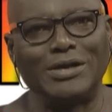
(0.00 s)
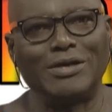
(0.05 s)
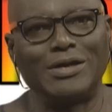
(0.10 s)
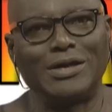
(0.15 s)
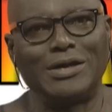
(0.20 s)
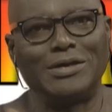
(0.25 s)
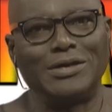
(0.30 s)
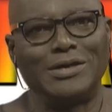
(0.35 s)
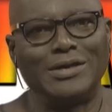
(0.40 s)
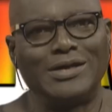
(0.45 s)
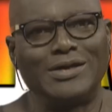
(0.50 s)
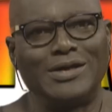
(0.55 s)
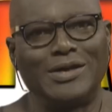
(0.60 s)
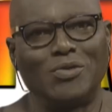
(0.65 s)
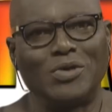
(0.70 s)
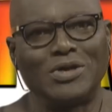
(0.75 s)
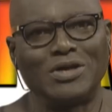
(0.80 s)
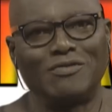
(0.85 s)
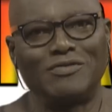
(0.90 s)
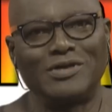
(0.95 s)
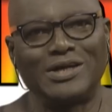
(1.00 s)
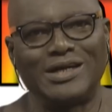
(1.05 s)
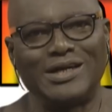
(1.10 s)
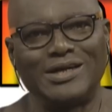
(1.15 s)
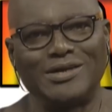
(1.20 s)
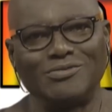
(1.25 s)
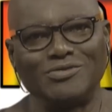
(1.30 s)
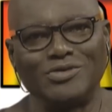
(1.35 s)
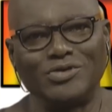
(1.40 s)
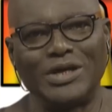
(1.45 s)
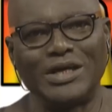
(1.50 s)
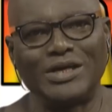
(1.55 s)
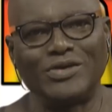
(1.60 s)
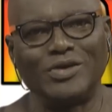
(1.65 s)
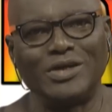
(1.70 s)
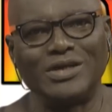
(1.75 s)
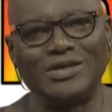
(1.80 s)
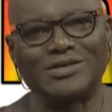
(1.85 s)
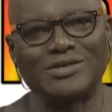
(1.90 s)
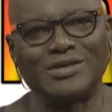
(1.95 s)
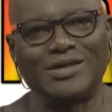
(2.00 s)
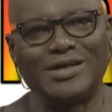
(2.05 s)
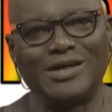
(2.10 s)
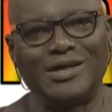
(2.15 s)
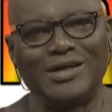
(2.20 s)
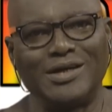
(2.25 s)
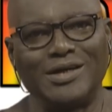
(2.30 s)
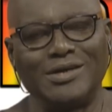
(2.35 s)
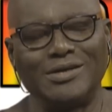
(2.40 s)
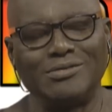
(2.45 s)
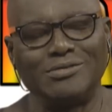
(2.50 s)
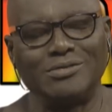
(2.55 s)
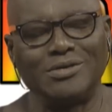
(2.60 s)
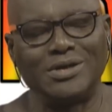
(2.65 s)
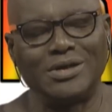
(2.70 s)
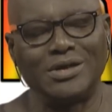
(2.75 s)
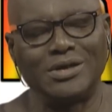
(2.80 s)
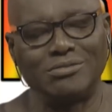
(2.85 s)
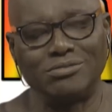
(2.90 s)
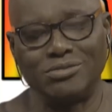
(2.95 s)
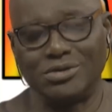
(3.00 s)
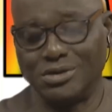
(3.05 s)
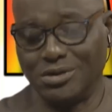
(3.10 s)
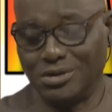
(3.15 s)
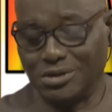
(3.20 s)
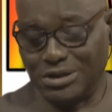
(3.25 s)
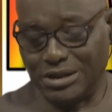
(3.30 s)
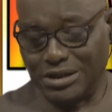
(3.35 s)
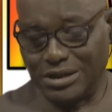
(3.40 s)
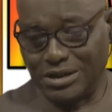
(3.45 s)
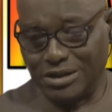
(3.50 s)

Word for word: well, uh, one of our regulars, uh, uh,